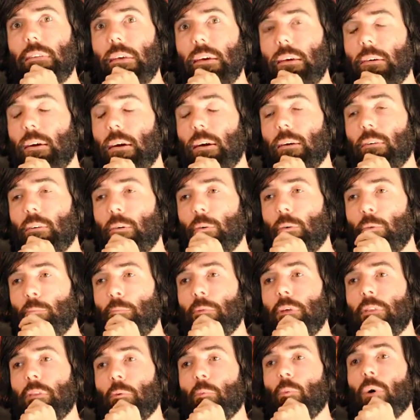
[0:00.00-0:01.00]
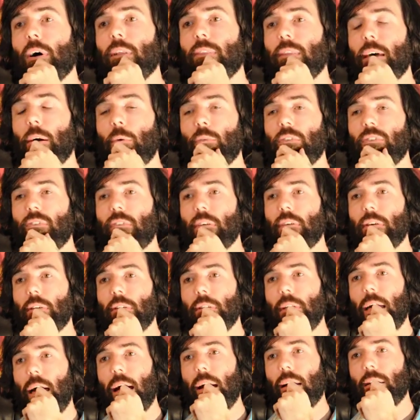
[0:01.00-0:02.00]
I would be the one that would
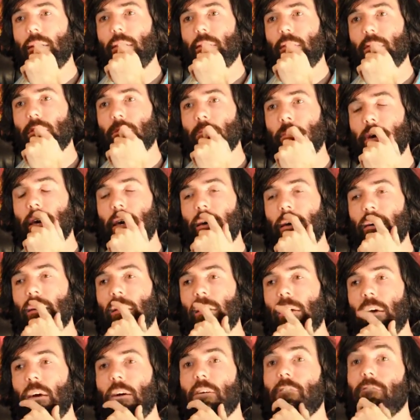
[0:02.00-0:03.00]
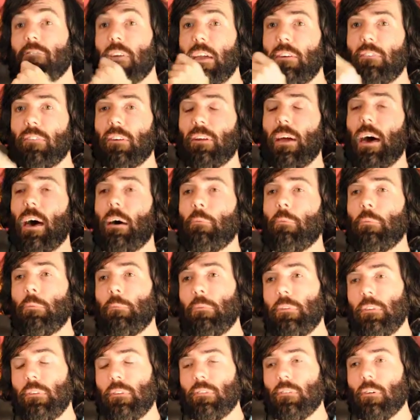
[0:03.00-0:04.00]
single out as my favorite album.
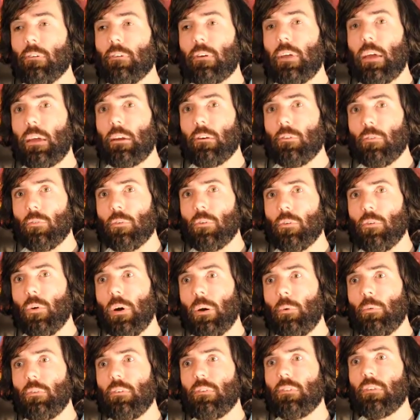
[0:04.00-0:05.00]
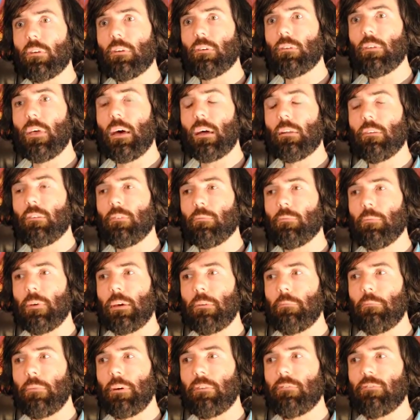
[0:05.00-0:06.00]
The song Kangaroo I would single out as
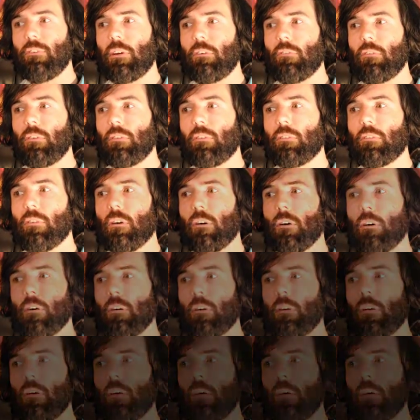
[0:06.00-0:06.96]
my favorite song.